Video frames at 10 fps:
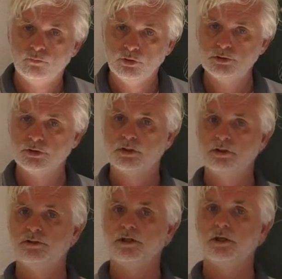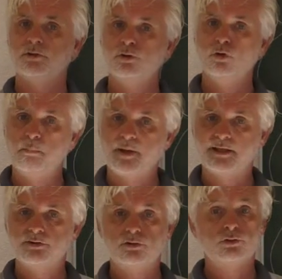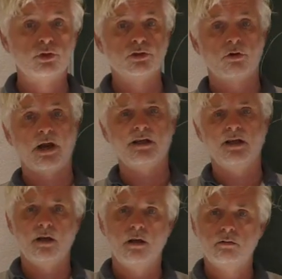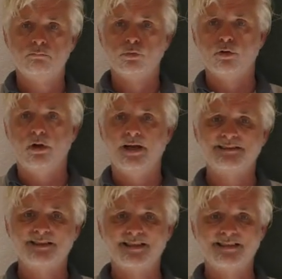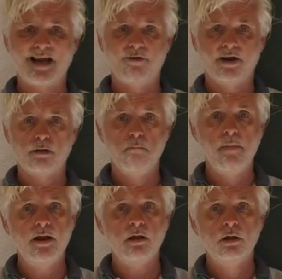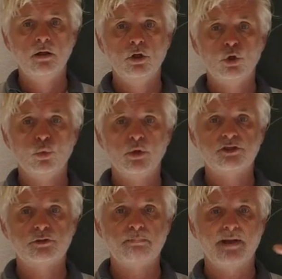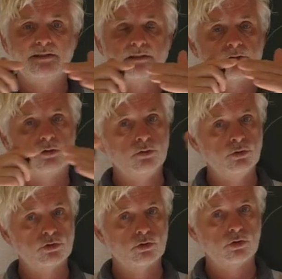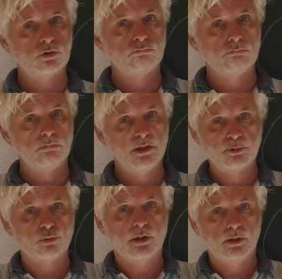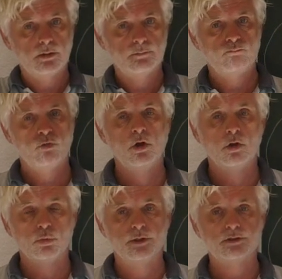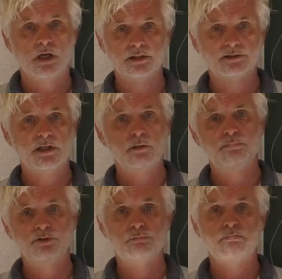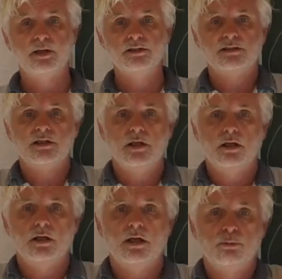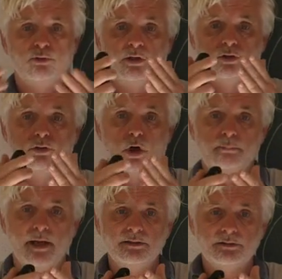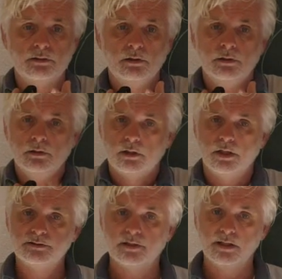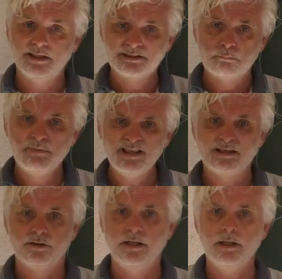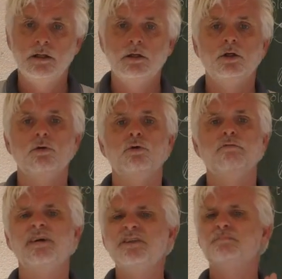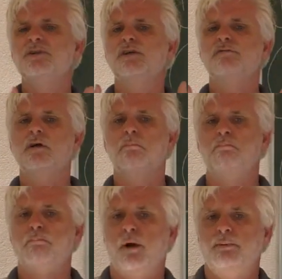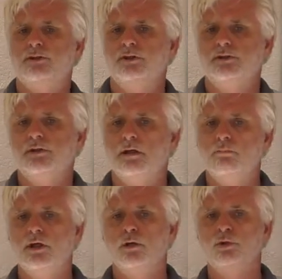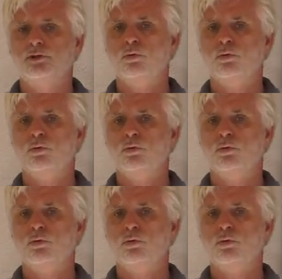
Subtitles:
Newton considered two objects to interact in a more or less direct manner, with space as a neutral in between. Whereas Einstein put space in between two objects as an intermediary with very specific properties, namely with